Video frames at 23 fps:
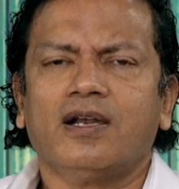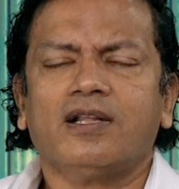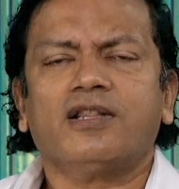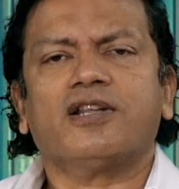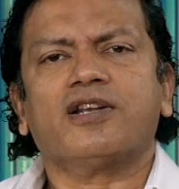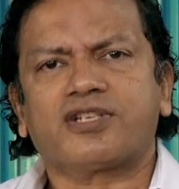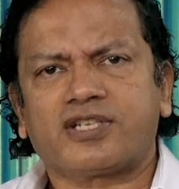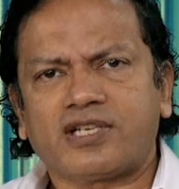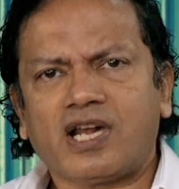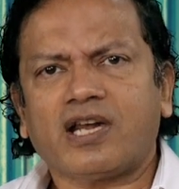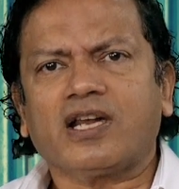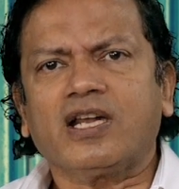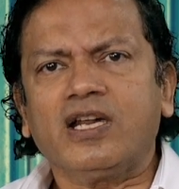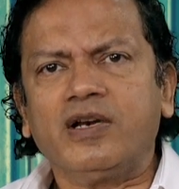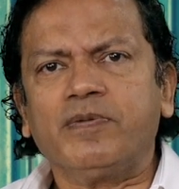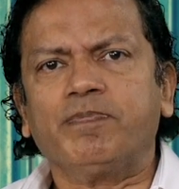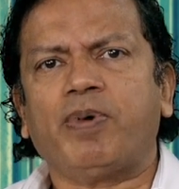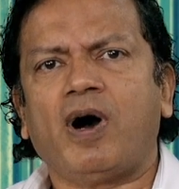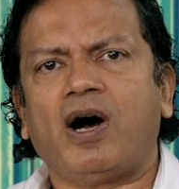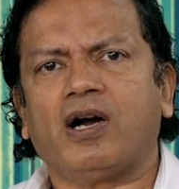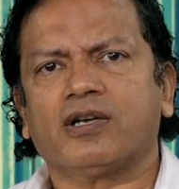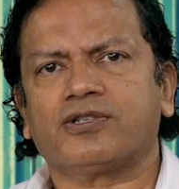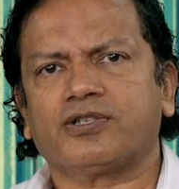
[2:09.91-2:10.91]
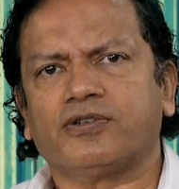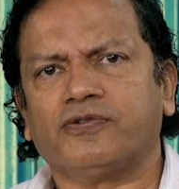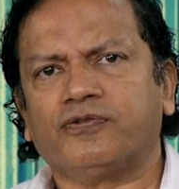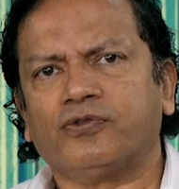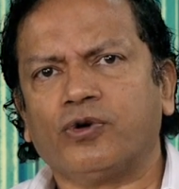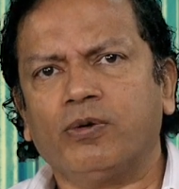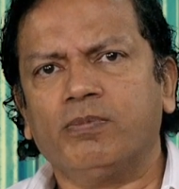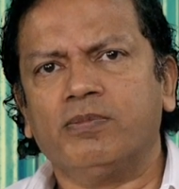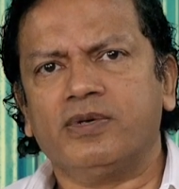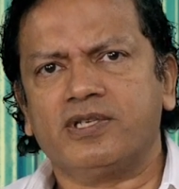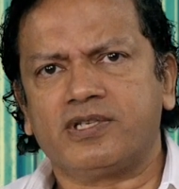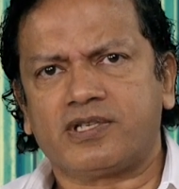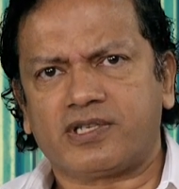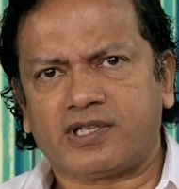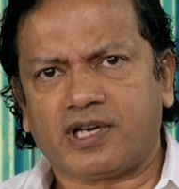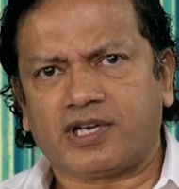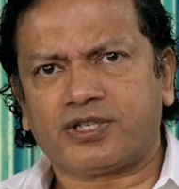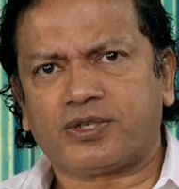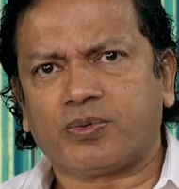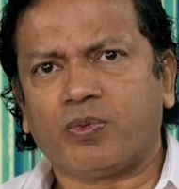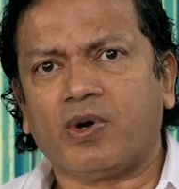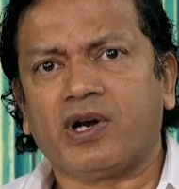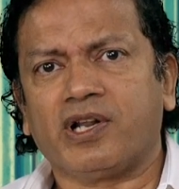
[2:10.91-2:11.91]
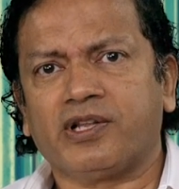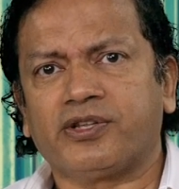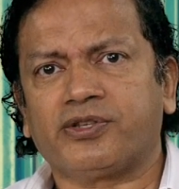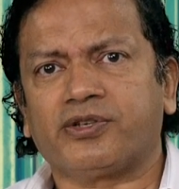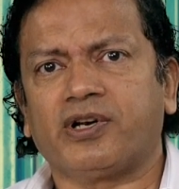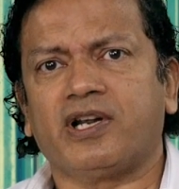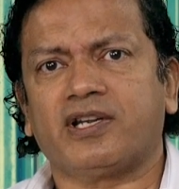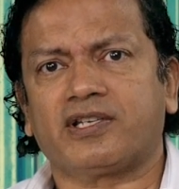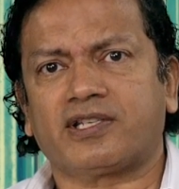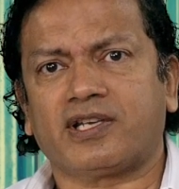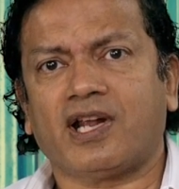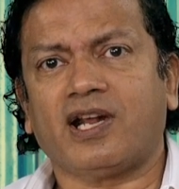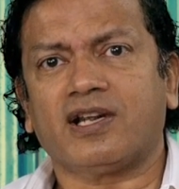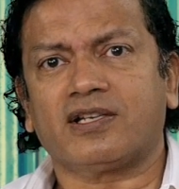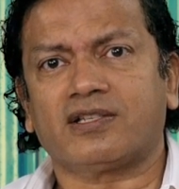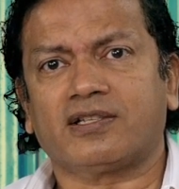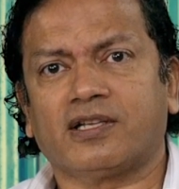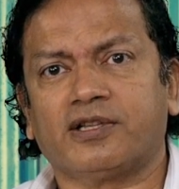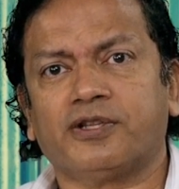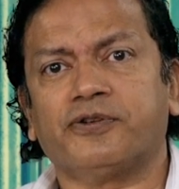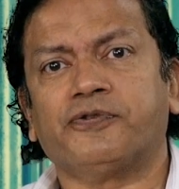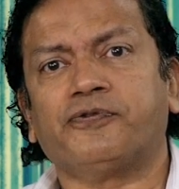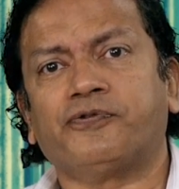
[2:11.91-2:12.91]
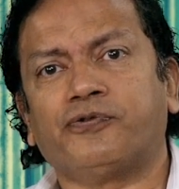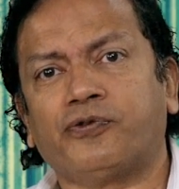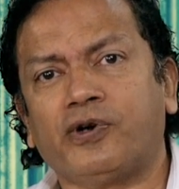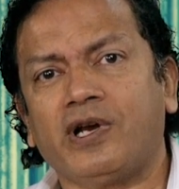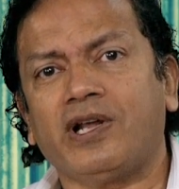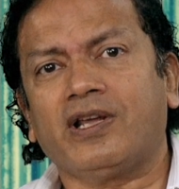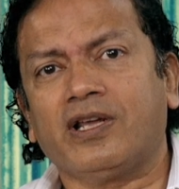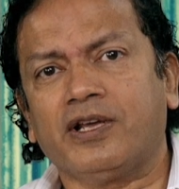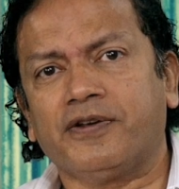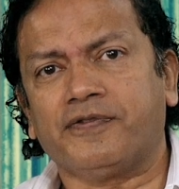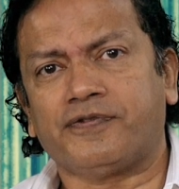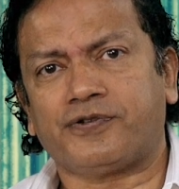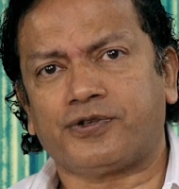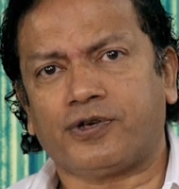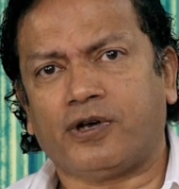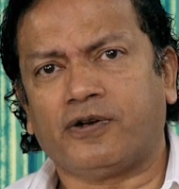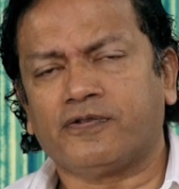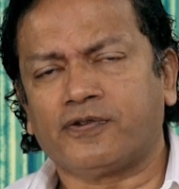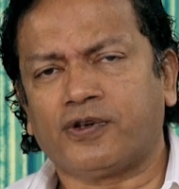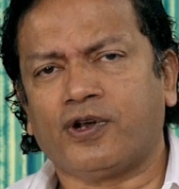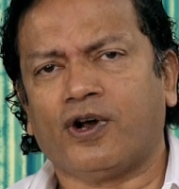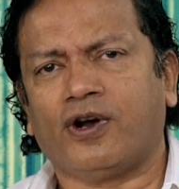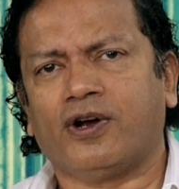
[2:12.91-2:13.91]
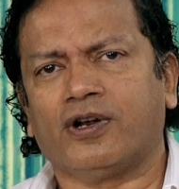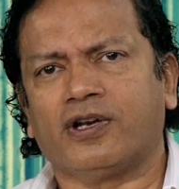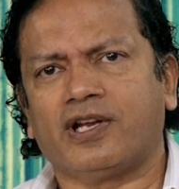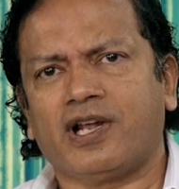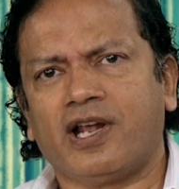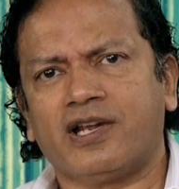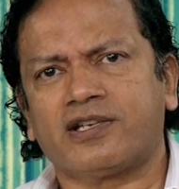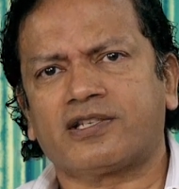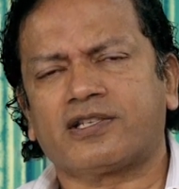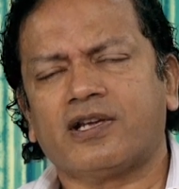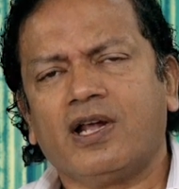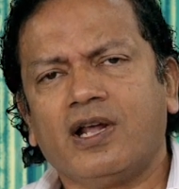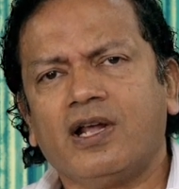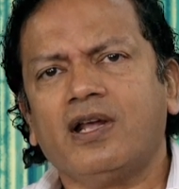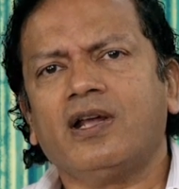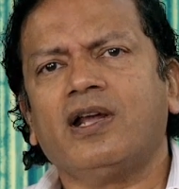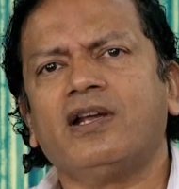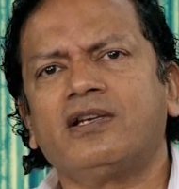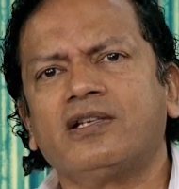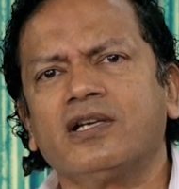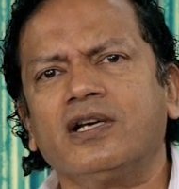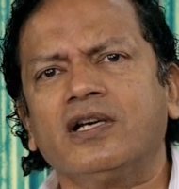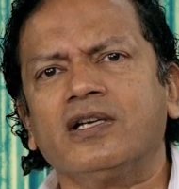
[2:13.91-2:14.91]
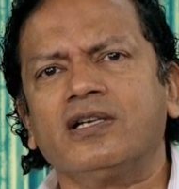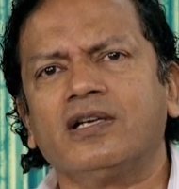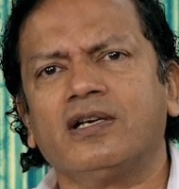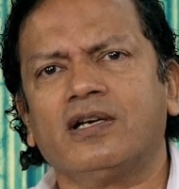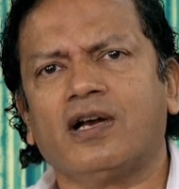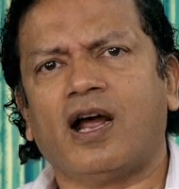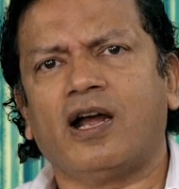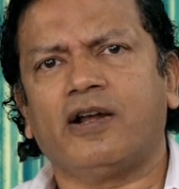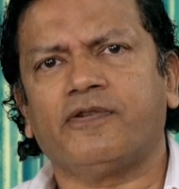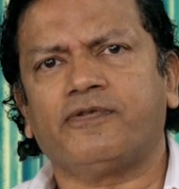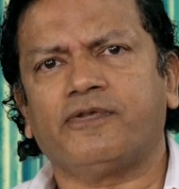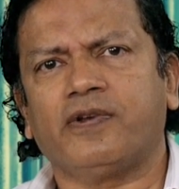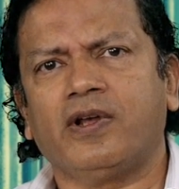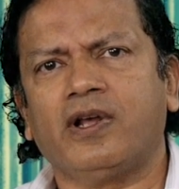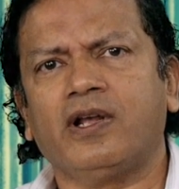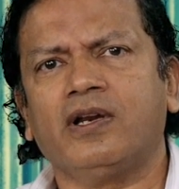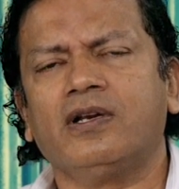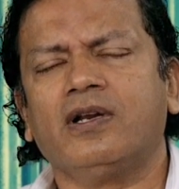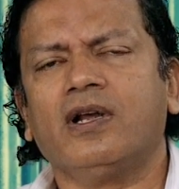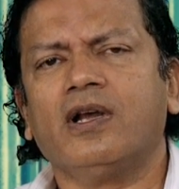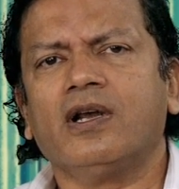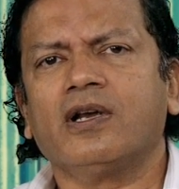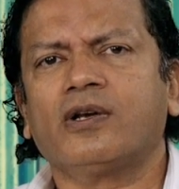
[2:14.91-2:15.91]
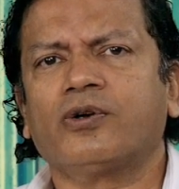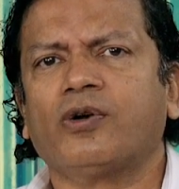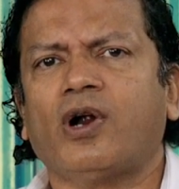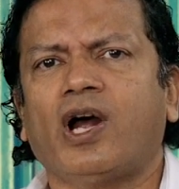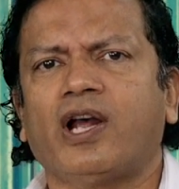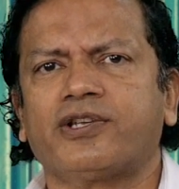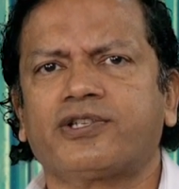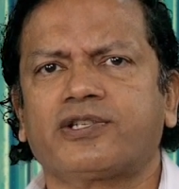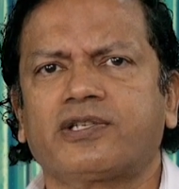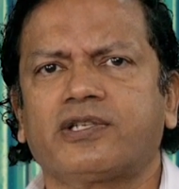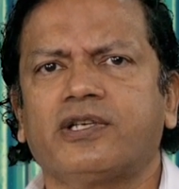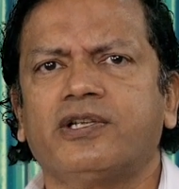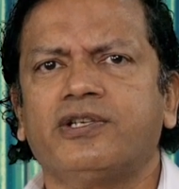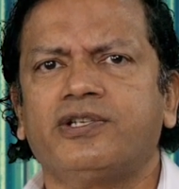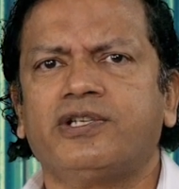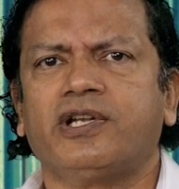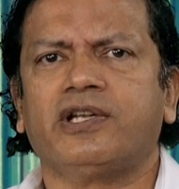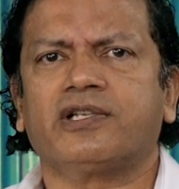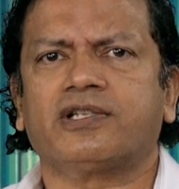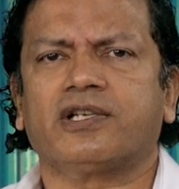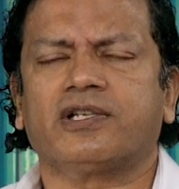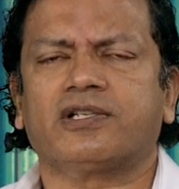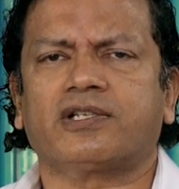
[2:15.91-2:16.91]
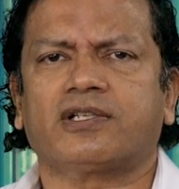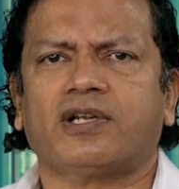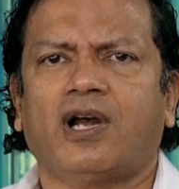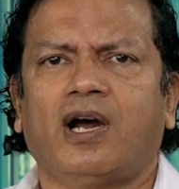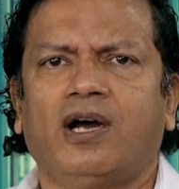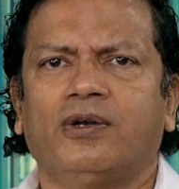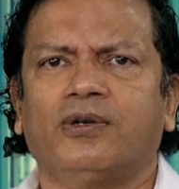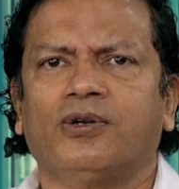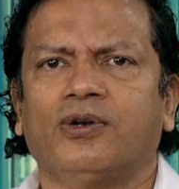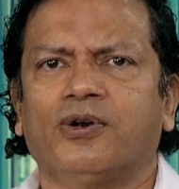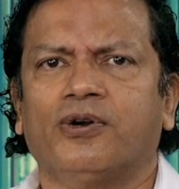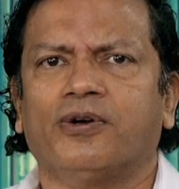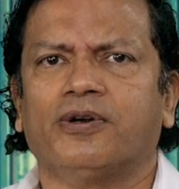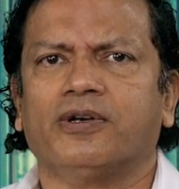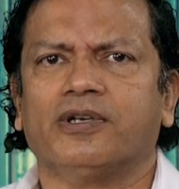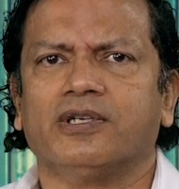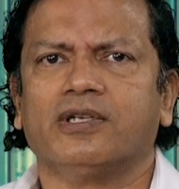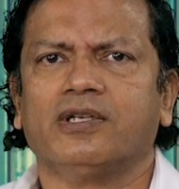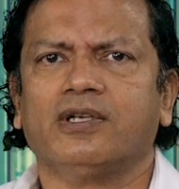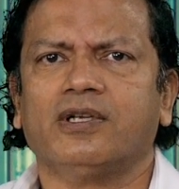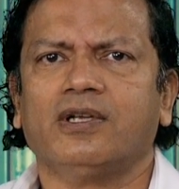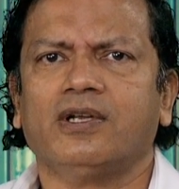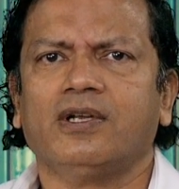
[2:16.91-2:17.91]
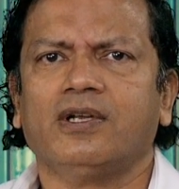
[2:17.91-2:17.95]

The second part of Romans 6:23 says that the free gift of God is eternal life in Christ Jesus our Lord.